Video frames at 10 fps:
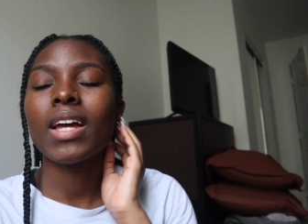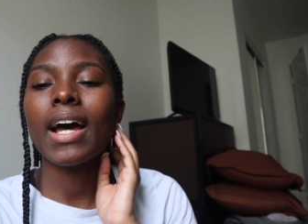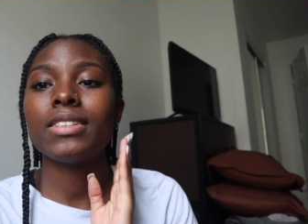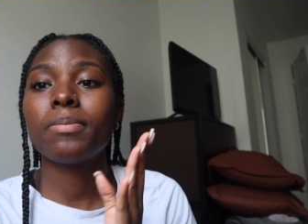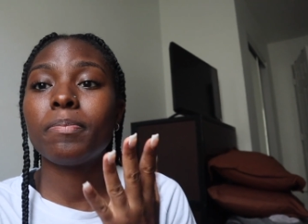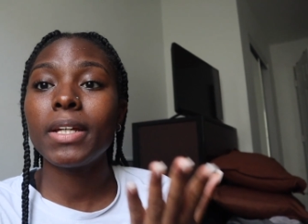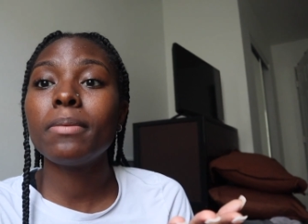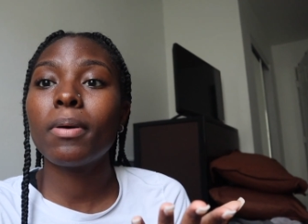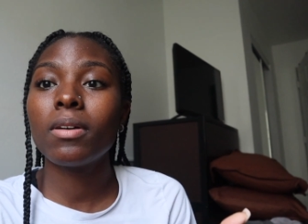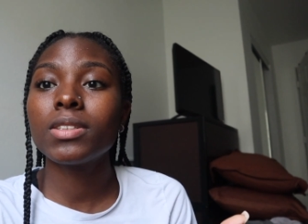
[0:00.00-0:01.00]
I
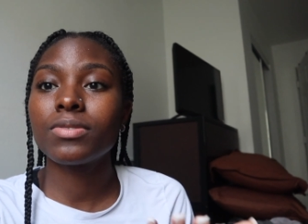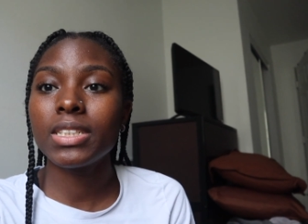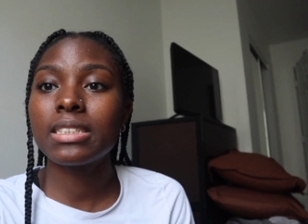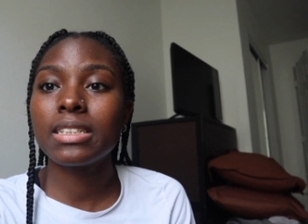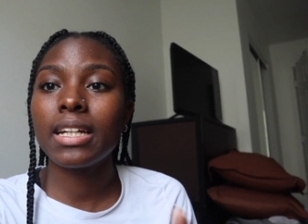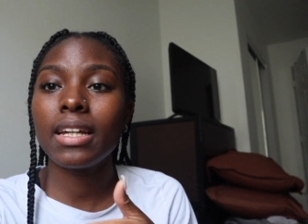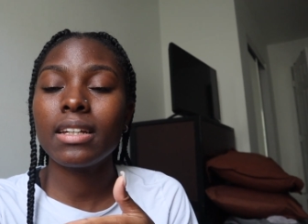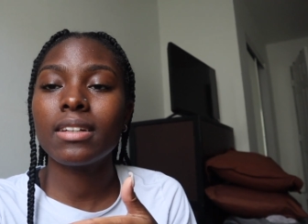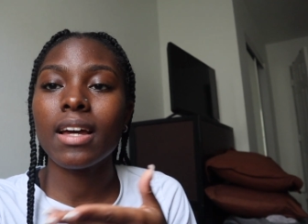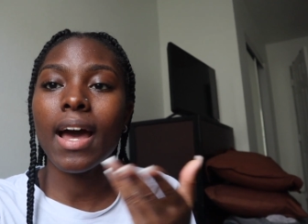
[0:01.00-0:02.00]
did post recently.
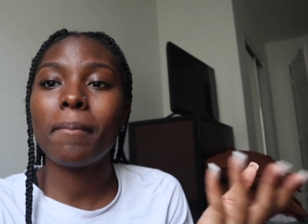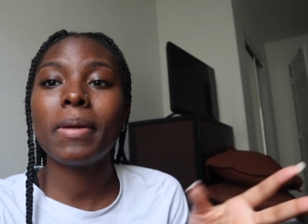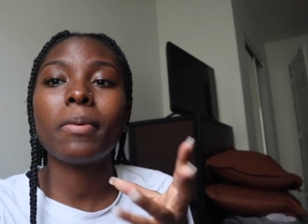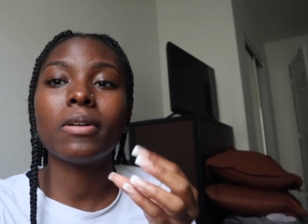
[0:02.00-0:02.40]
I've been